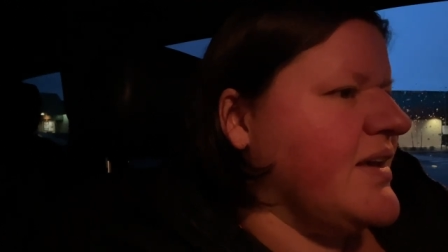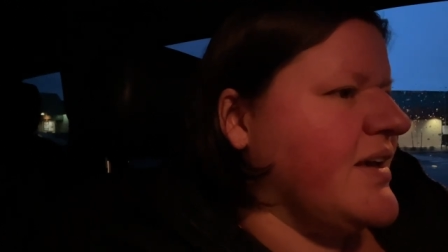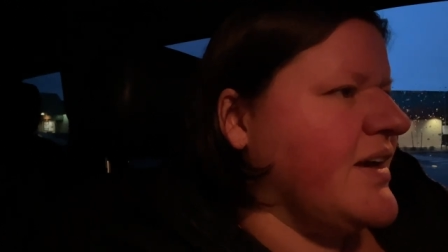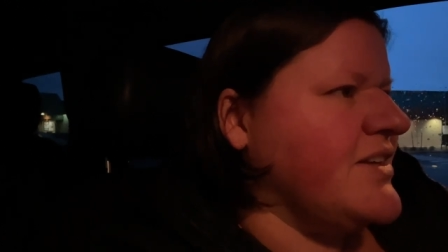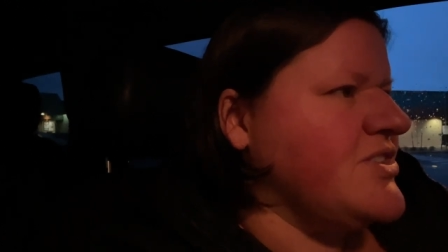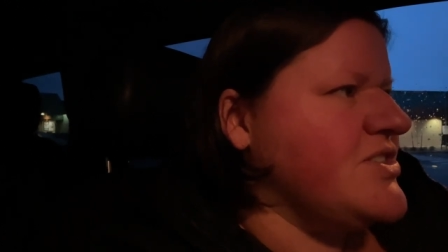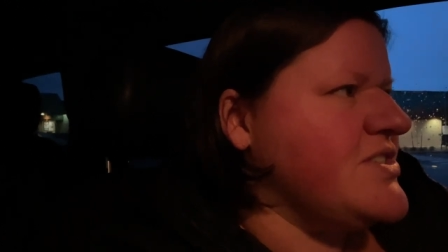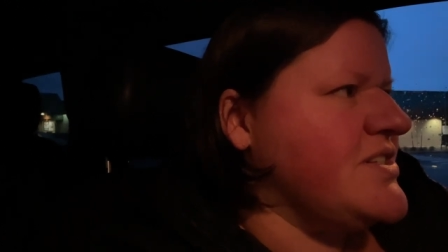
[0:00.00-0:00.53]

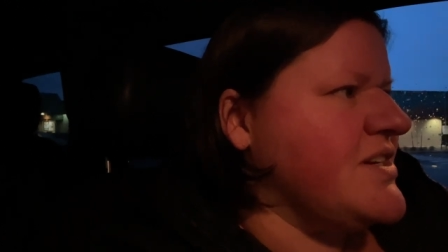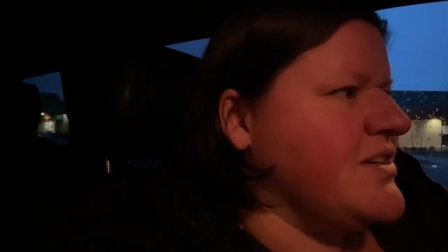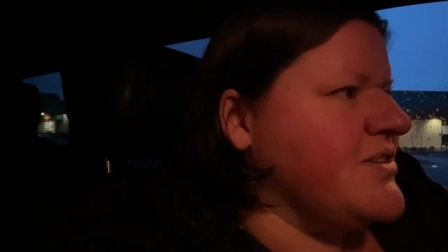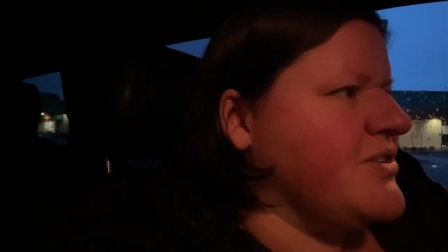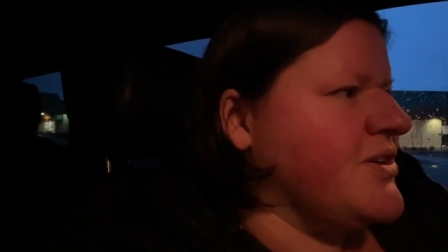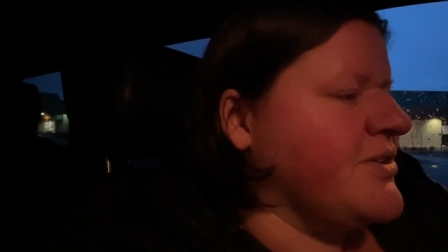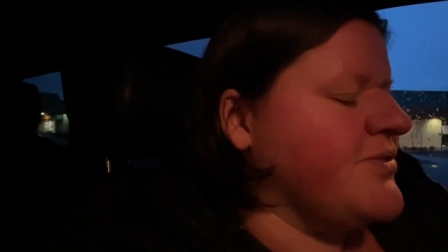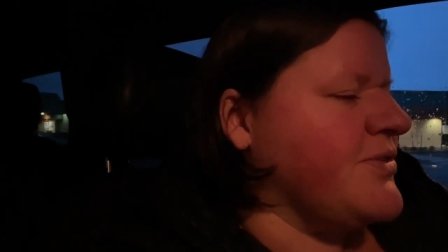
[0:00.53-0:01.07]
I just didn't
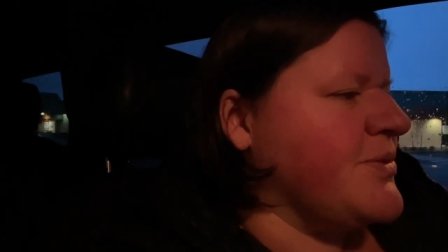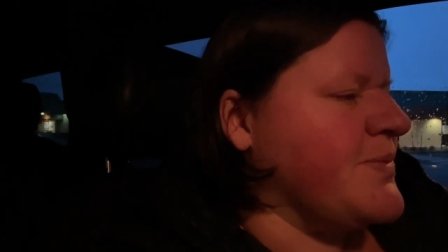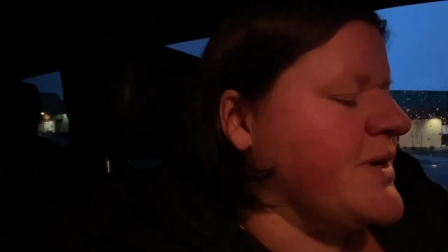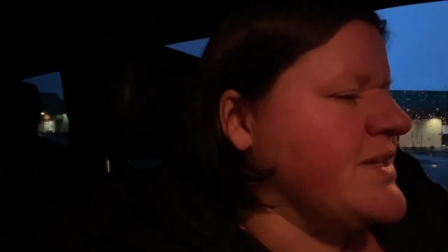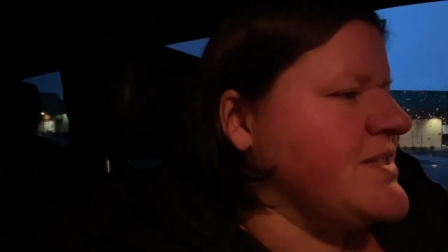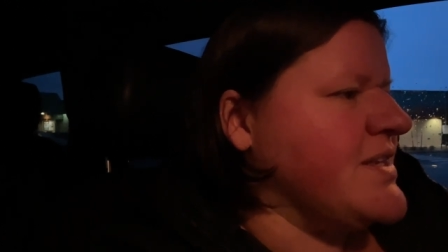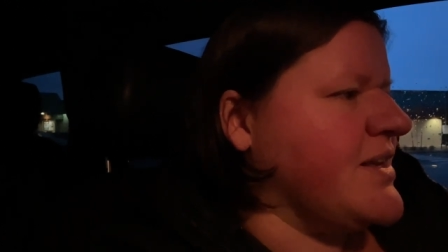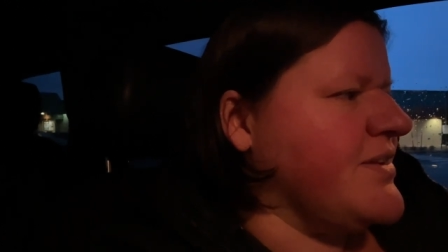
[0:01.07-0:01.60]
cook for
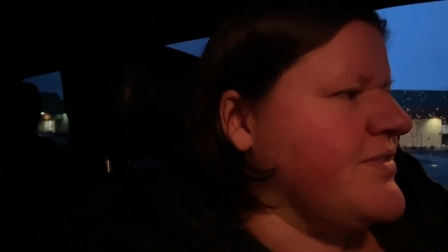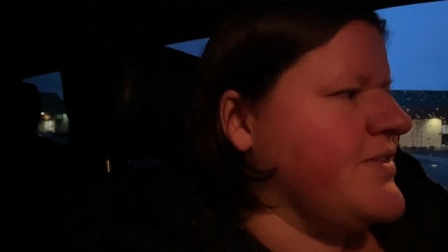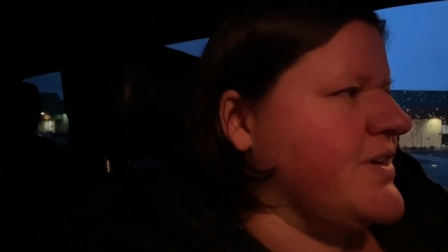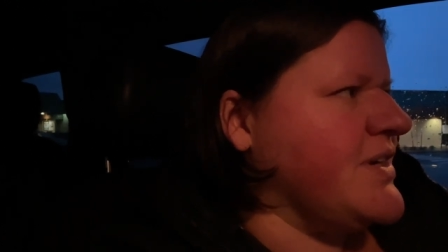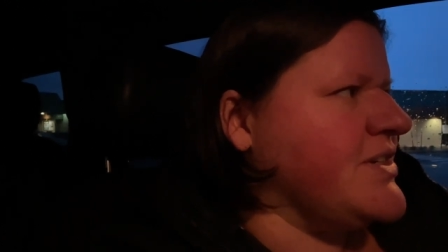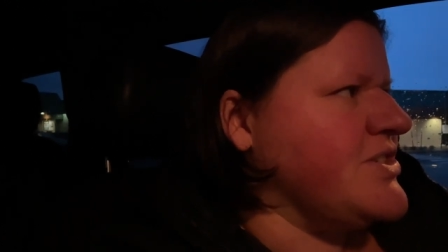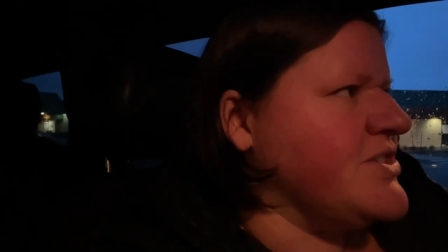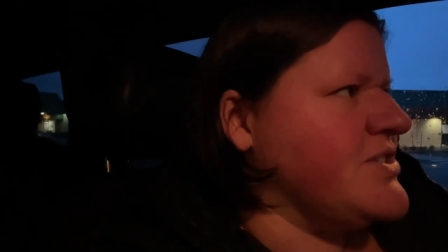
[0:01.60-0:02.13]
myself. And
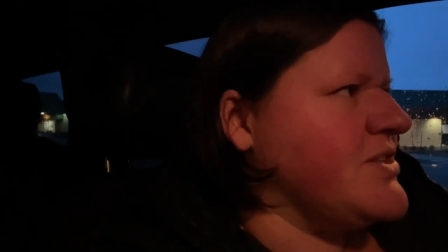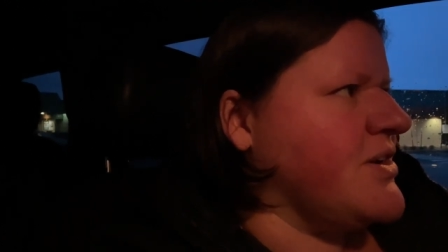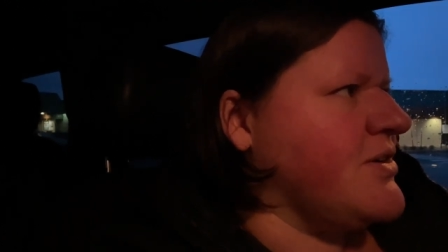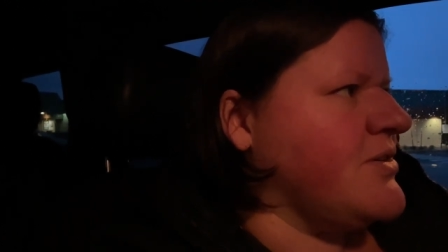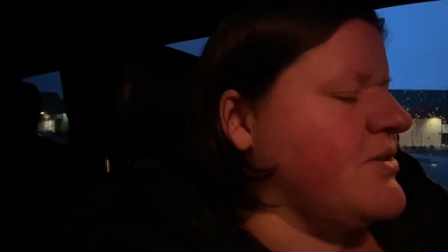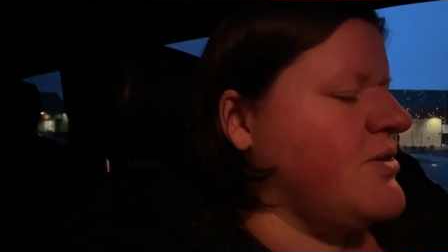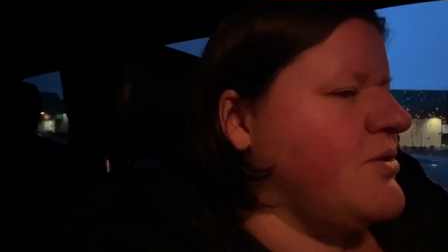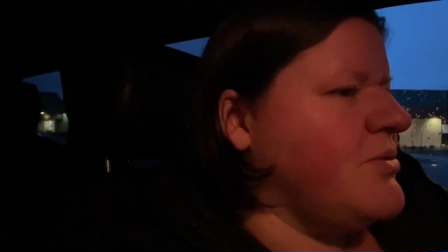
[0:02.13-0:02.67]
I just
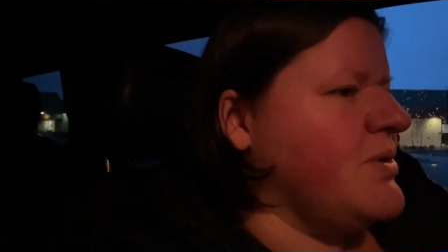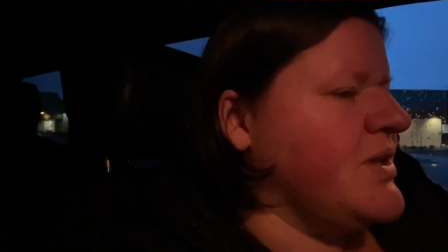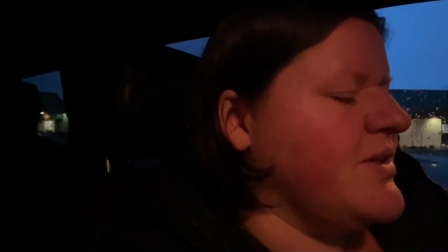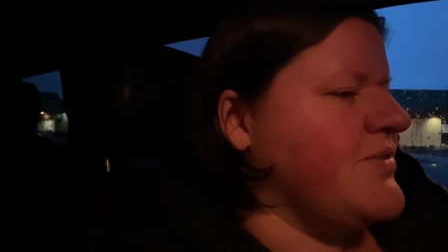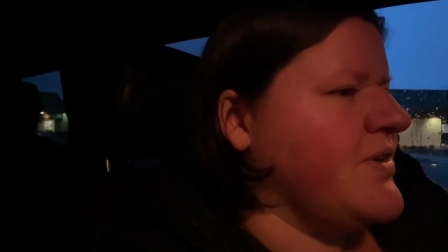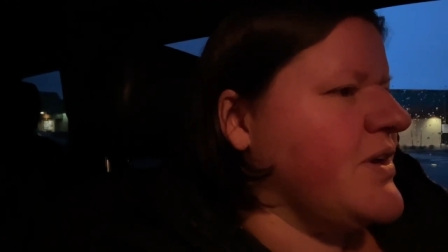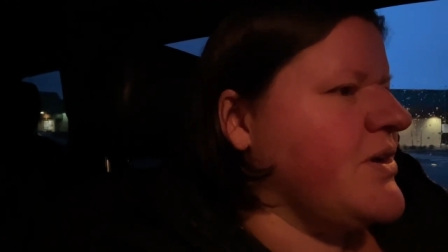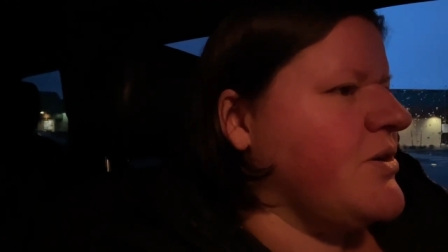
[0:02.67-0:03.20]
thought, oh, well,
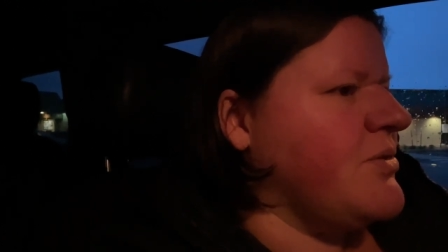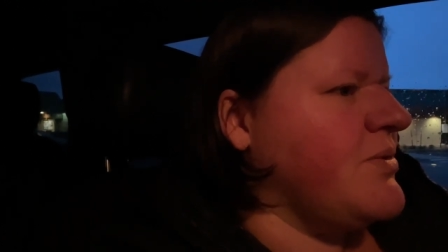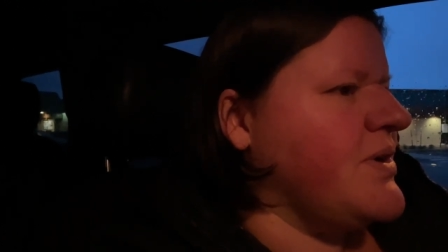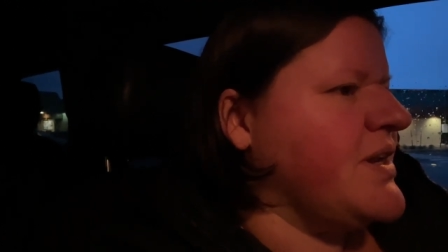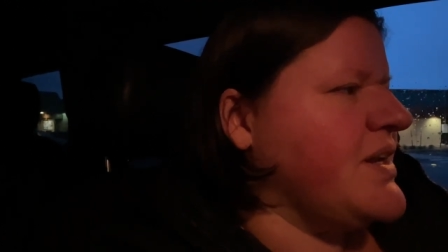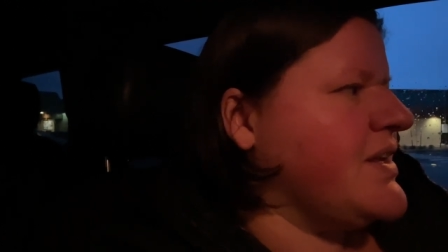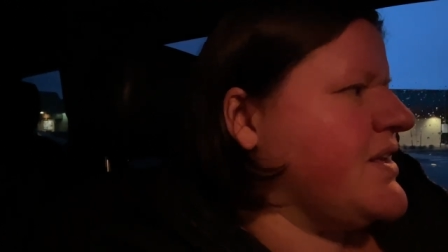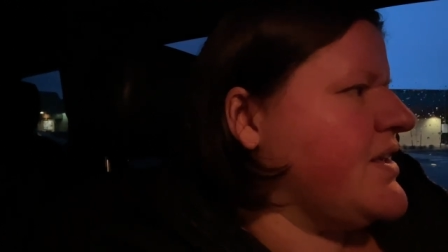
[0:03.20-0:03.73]
if I go
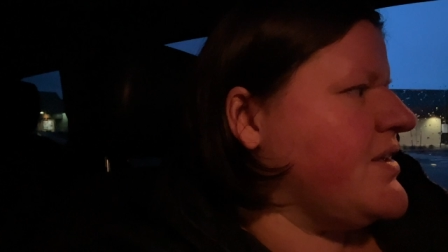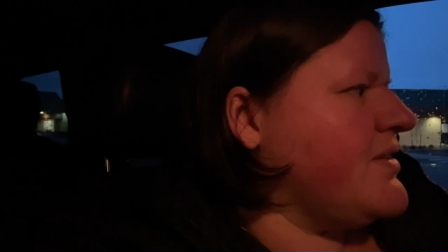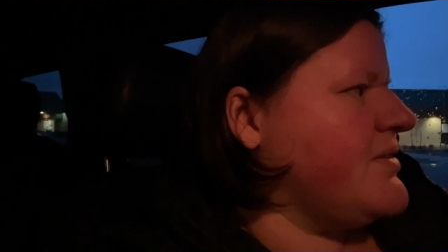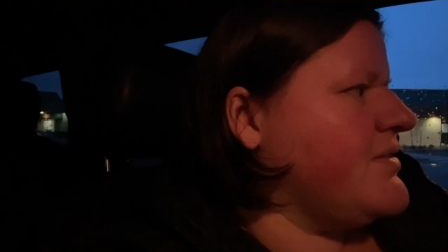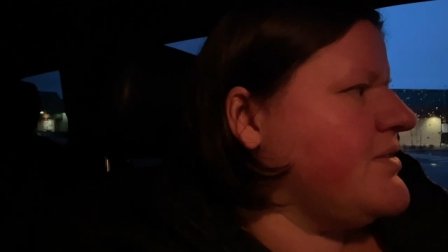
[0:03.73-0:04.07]
in and